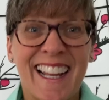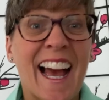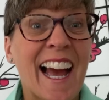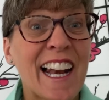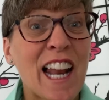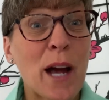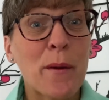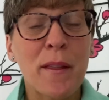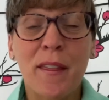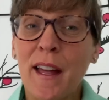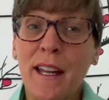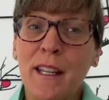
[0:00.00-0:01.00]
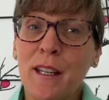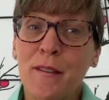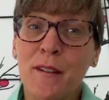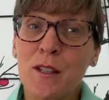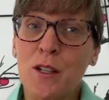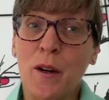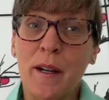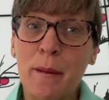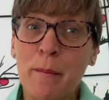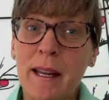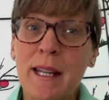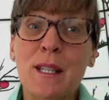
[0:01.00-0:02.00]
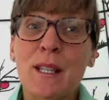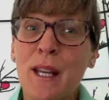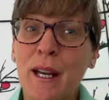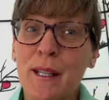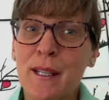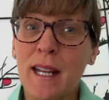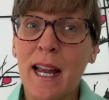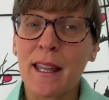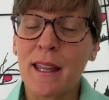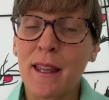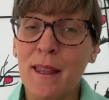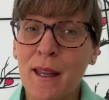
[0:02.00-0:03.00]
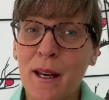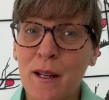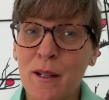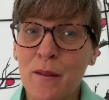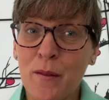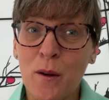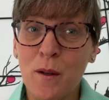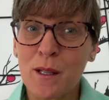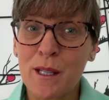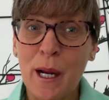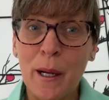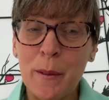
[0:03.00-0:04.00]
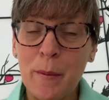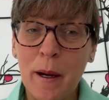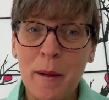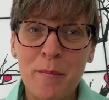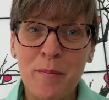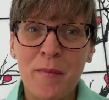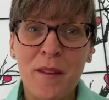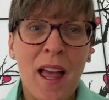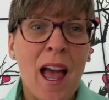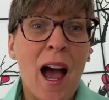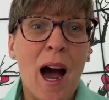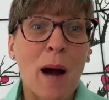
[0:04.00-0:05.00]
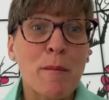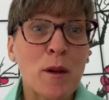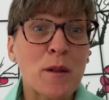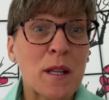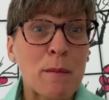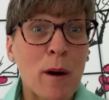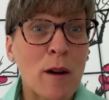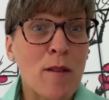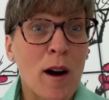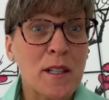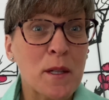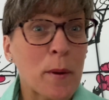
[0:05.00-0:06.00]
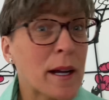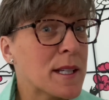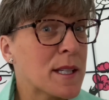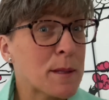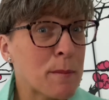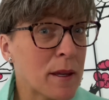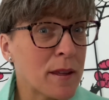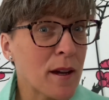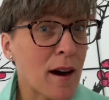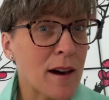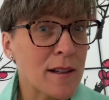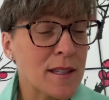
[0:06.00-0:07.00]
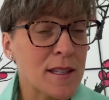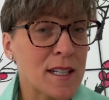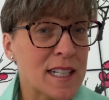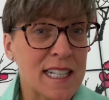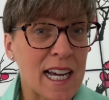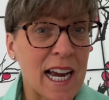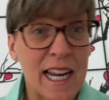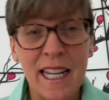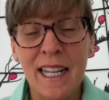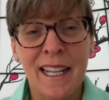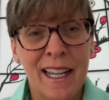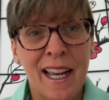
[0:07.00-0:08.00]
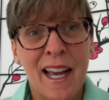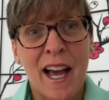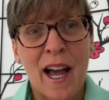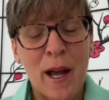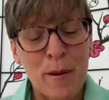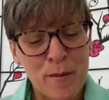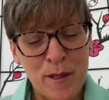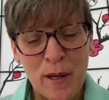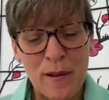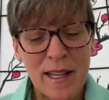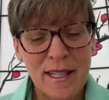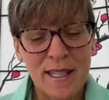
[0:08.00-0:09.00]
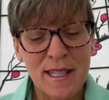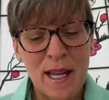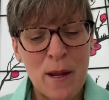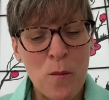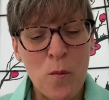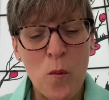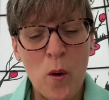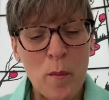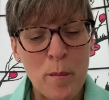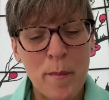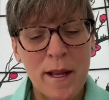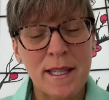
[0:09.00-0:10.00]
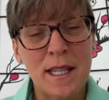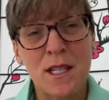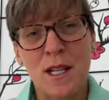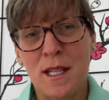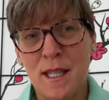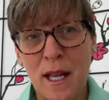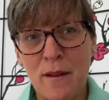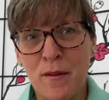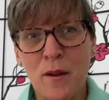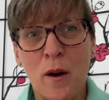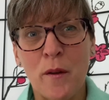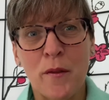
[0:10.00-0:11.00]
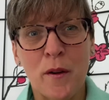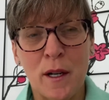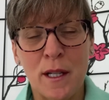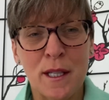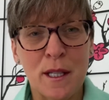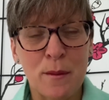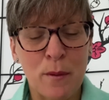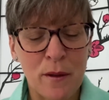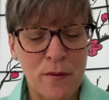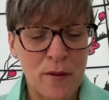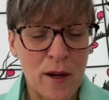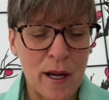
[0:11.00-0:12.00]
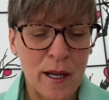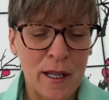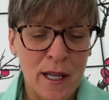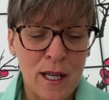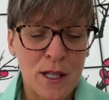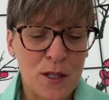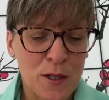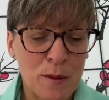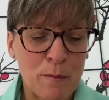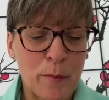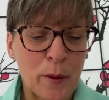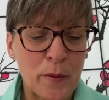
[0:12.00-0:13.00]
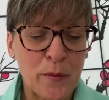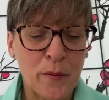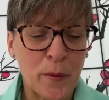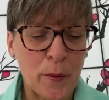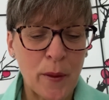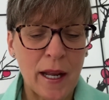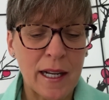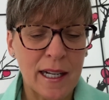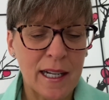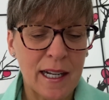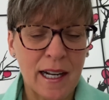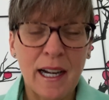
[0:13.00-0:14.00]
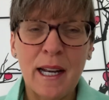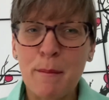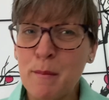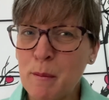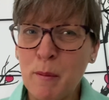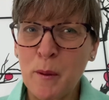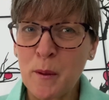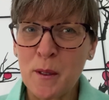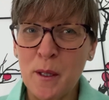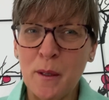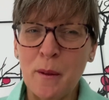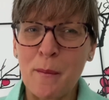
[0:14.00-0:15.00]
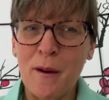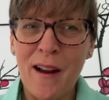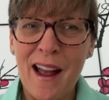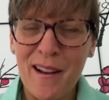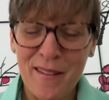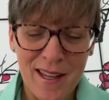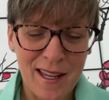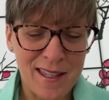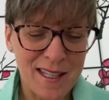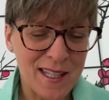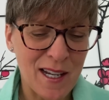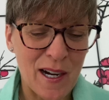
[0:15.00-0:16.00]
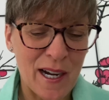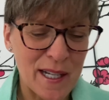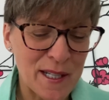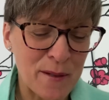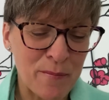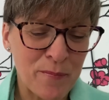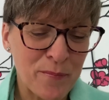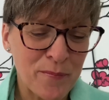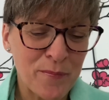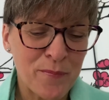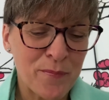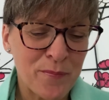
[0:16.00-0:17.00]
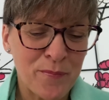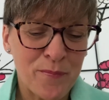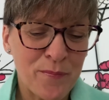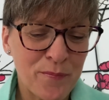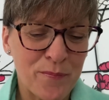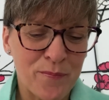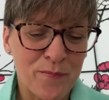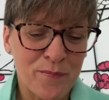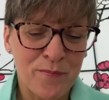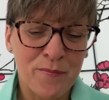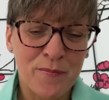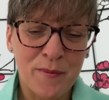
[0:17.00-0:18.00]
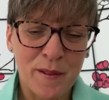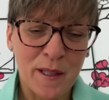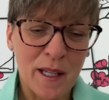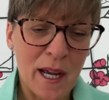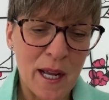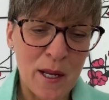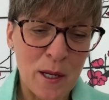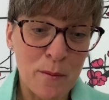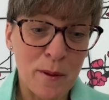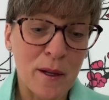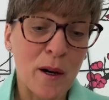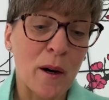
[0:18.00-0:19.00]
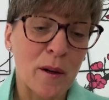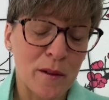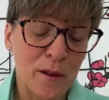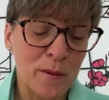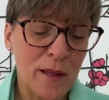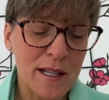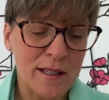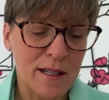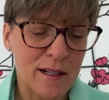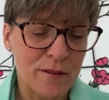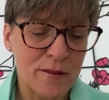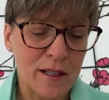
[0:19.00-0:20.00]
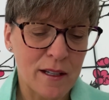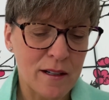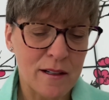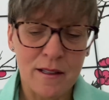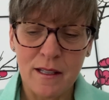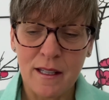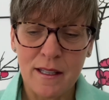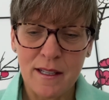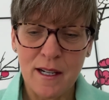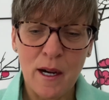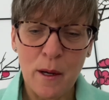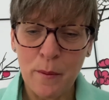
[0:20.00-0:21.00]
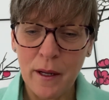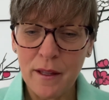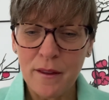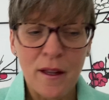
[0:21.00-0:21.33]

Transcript: Hello and thank you for joining me. It's Thursday the 3rd of October. I'm using my Rider-Waite-Smith cards today. Um, so let's see what messages they've got for us as we've uh, just moved through that little eclipse portal and we're out the other side. Hmm. Okay, who we got? Oh, that's a lovely card to start with.